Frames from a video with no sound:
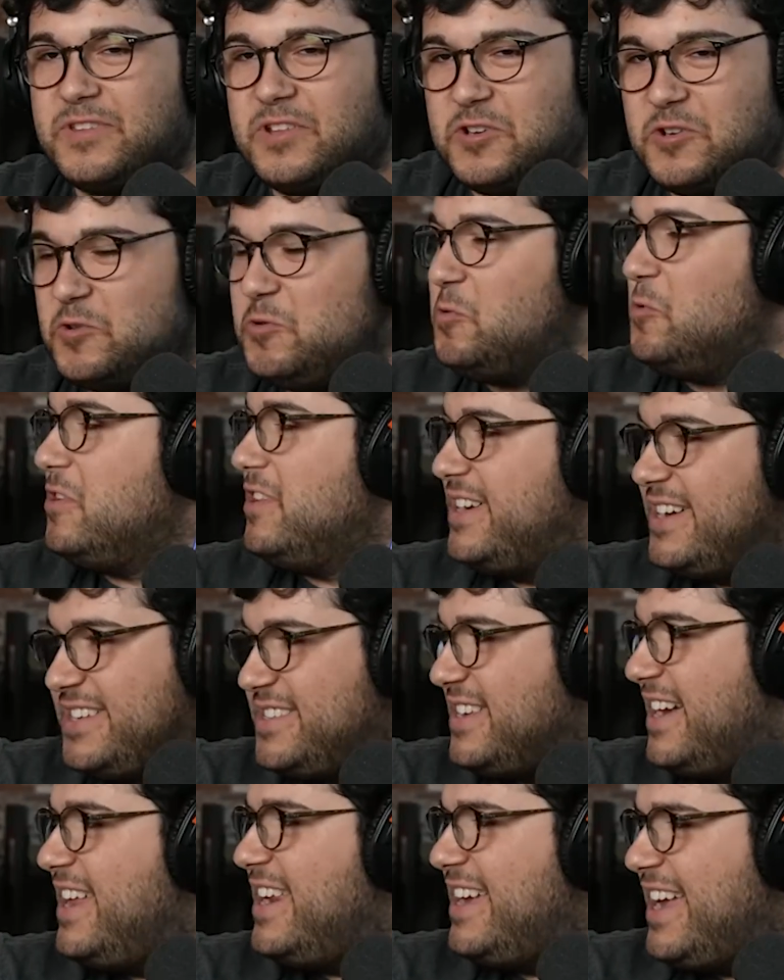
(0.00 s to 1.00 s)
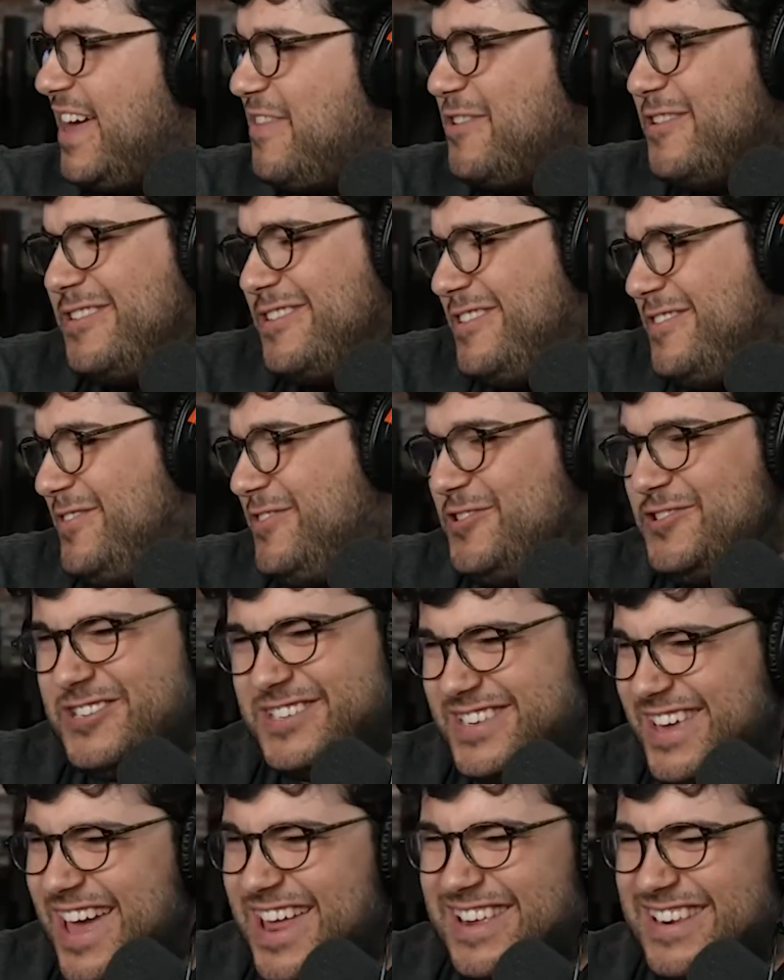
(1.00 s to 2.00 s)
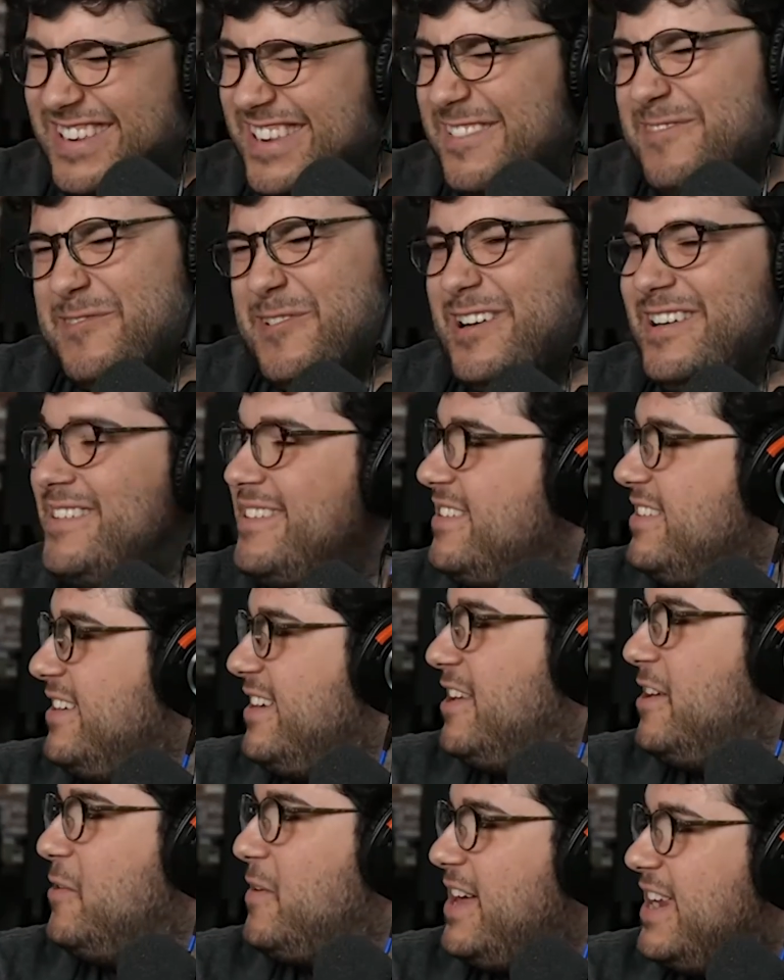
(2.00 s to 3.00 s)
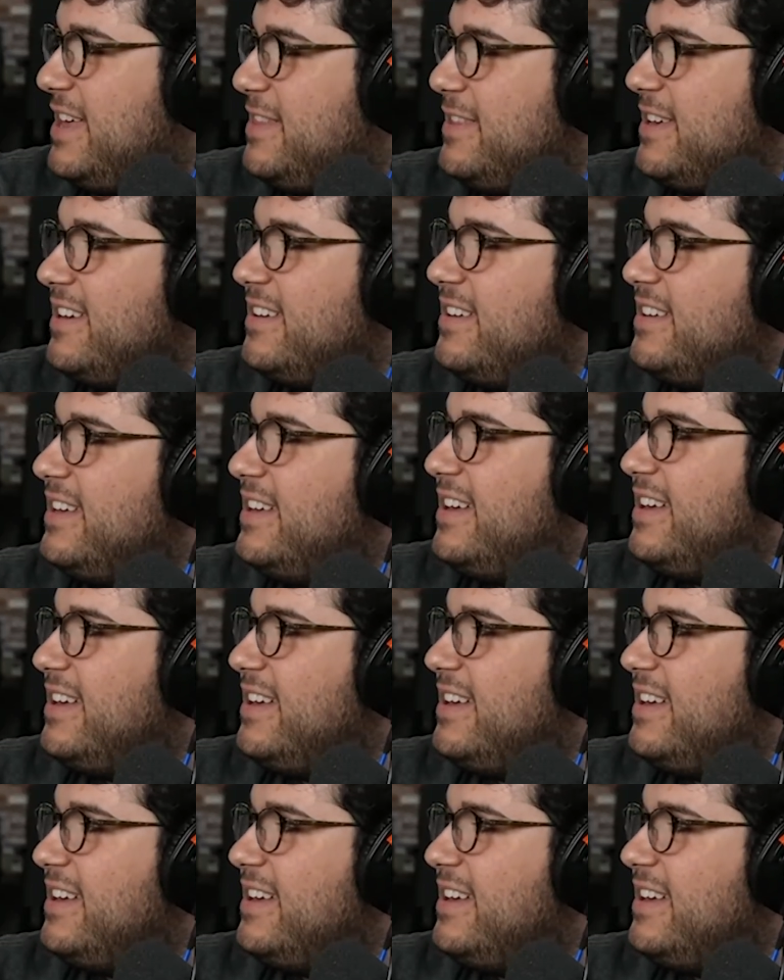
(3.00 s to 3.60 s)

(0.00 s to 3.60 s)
cool and exciting, and they're just kind of different, and I think